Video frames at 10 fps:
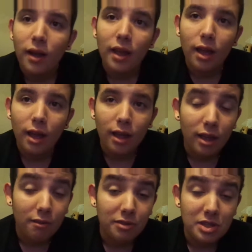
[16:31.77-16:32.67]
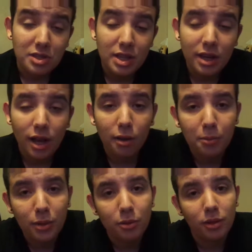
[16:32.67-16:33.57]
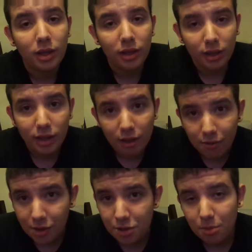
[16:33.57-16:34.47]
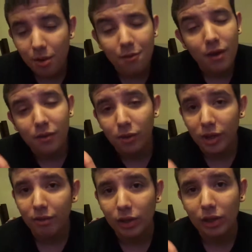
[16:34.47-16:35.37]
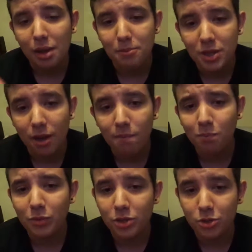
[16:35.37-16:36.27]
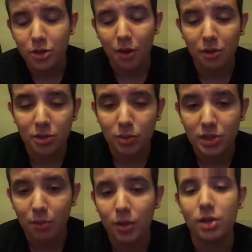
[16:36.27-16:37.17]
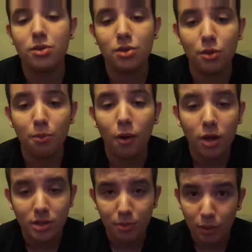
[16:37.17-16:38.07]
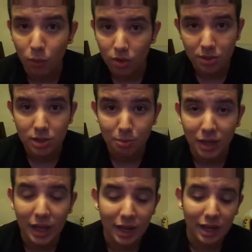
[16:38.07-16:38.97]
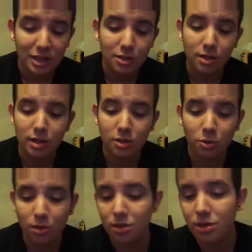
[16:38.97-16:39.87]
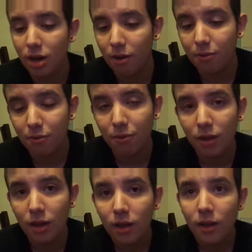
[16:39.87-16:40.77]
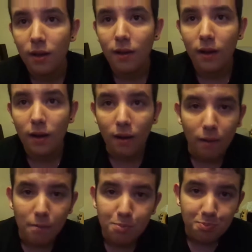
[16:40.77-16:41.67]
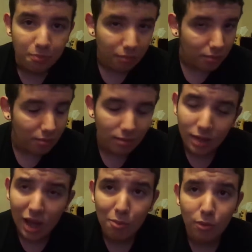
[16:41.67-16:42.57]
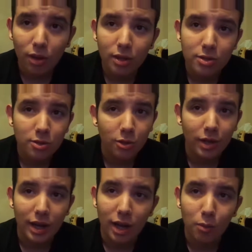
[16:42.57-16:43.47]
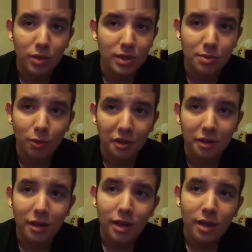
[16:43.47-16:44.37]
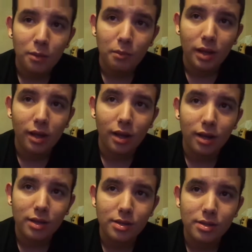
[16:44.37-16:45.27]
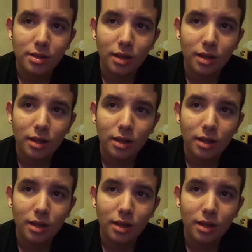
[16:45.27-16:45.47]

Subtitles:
If this did help you, if you could do me a favor and leave it a thumbs up and share this with someone else who possibly wants to be getting into this sort of stuff. I'm really just looking to help at this point because,